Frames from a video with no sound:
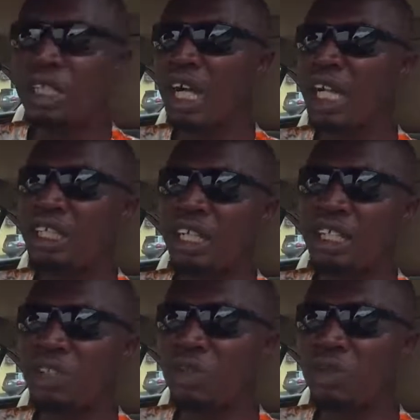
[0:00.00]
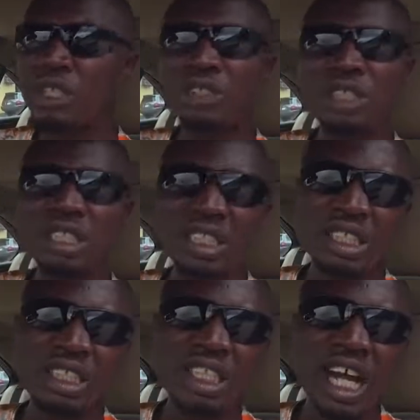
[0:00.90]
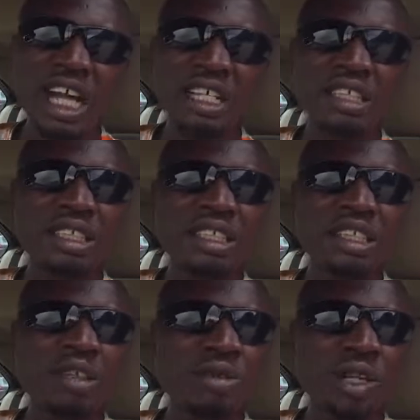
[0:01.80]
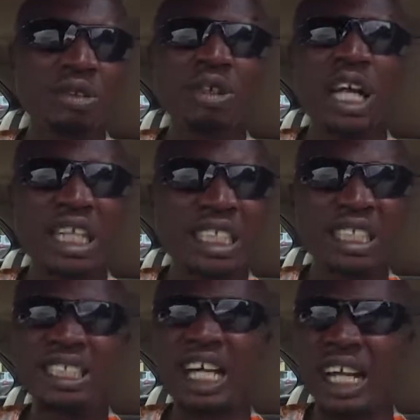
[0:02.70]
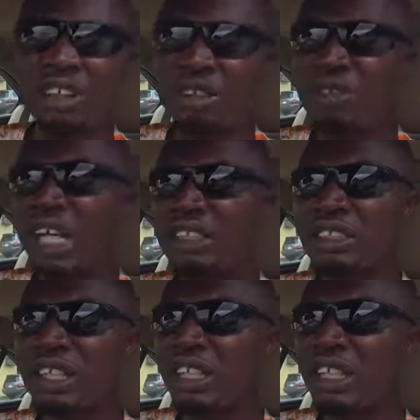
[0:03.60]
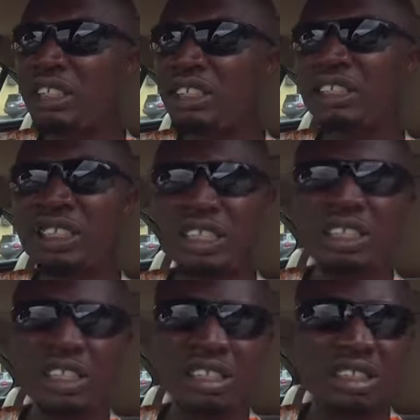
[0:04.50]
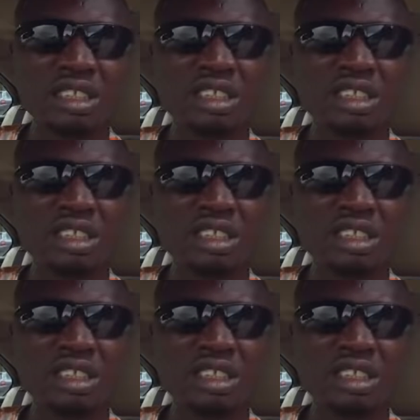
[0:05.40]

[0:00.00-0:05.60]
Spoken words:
And so when you see the design, when you look at the design of that these engines,